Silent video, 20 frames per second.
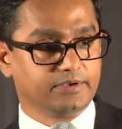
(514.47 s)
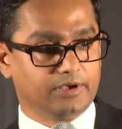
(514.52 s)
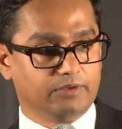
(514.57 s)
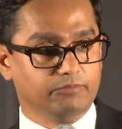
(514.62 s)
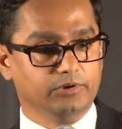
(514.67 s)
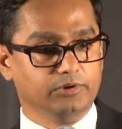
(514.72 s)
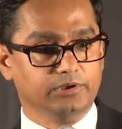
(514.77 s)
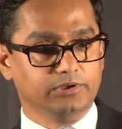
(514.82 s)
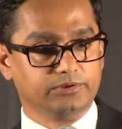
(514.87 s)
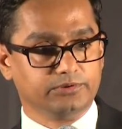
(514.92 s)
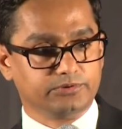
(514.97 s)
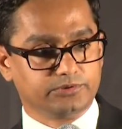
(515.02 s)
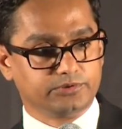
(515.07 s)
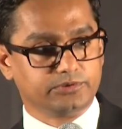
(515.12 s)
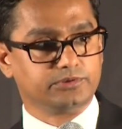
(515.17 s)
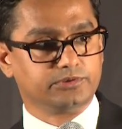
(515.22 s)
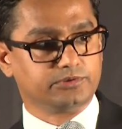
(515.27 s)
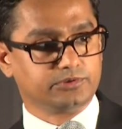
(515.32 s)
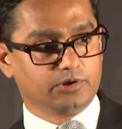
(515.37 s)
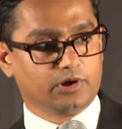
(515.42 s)
And we'll
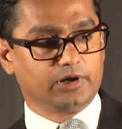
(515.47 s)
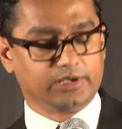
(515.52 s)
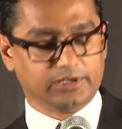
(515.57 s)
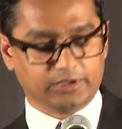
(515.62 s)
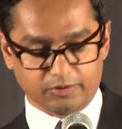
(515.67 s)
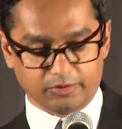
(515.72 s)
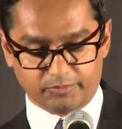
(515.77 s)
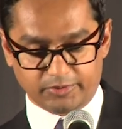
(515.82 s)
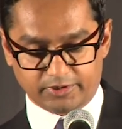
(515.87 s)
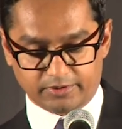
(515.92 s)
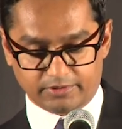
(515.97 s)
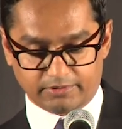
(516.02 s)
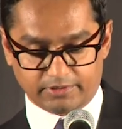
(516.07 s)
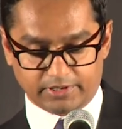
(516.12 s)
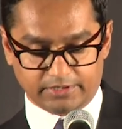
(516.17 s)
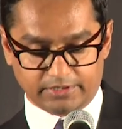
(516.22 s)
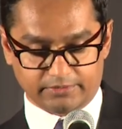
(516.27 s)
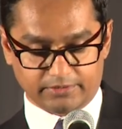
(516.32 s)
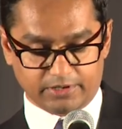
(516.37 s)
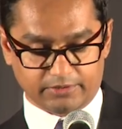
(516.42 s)
talk a little bit
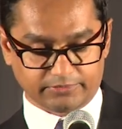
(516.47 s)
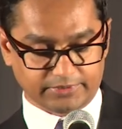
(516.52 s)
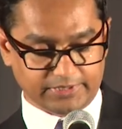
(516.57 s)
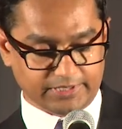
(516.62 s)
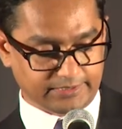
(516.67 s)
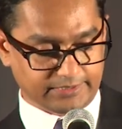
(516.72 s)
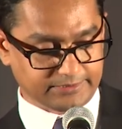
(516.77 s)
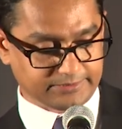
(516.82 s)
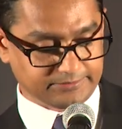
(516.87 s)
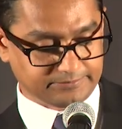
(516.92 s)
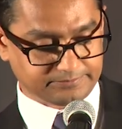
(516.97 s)
around that.